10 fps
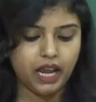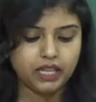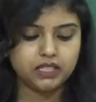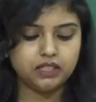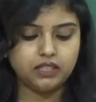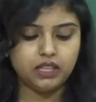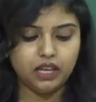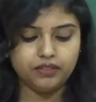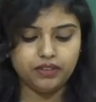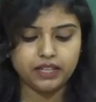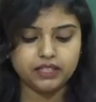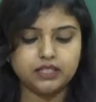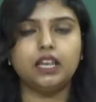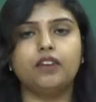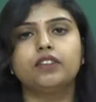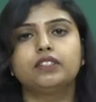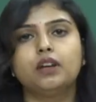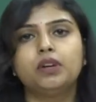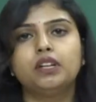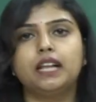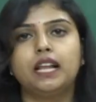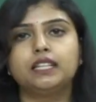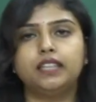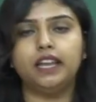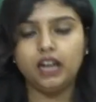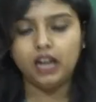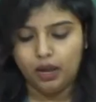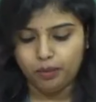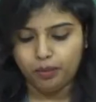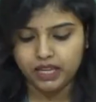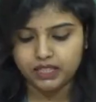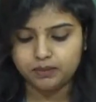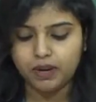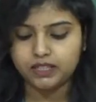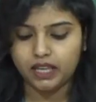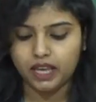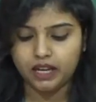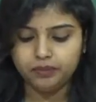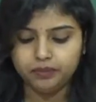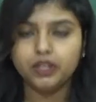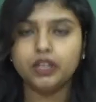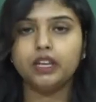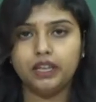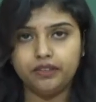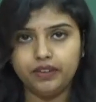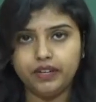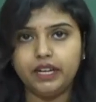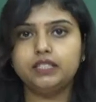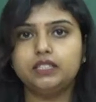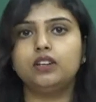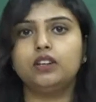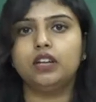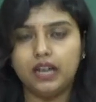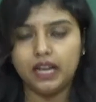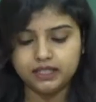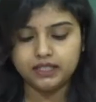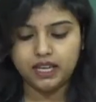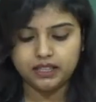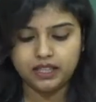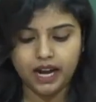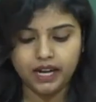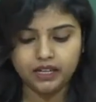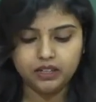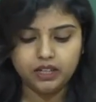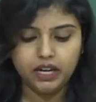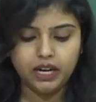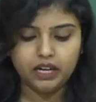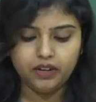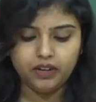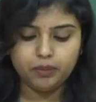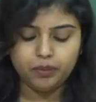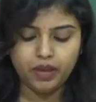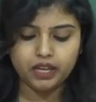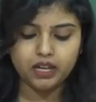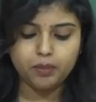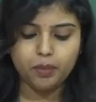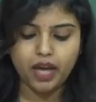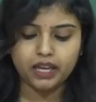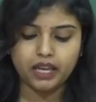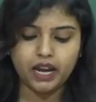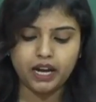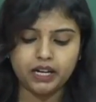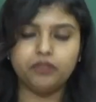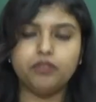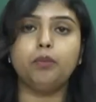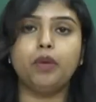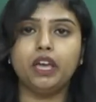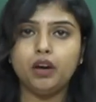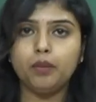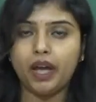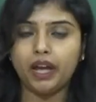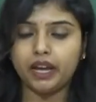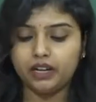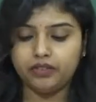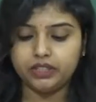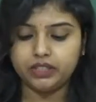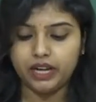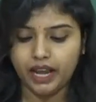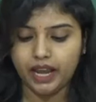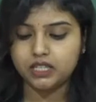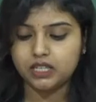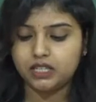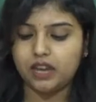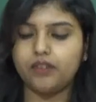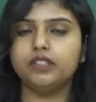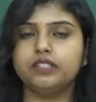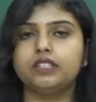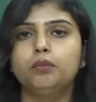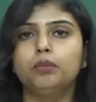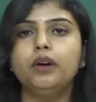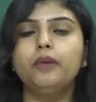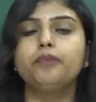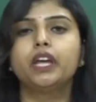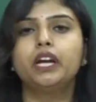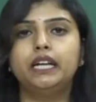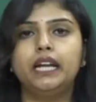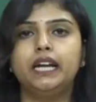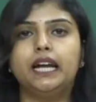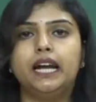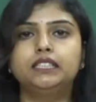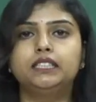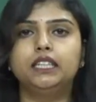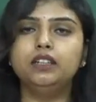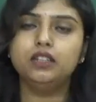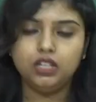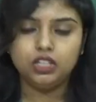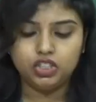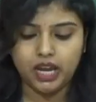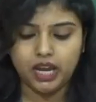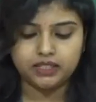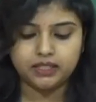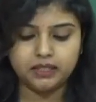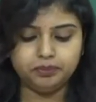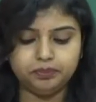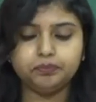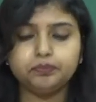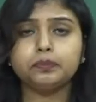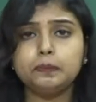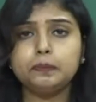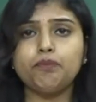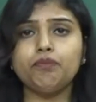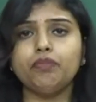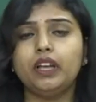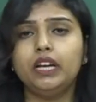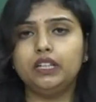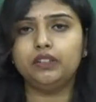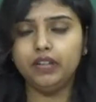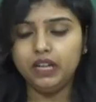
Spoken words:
If next sequence number is less than base plus n, if it is less than that, it will make a packet, with the next sequence number, data and the checksum. It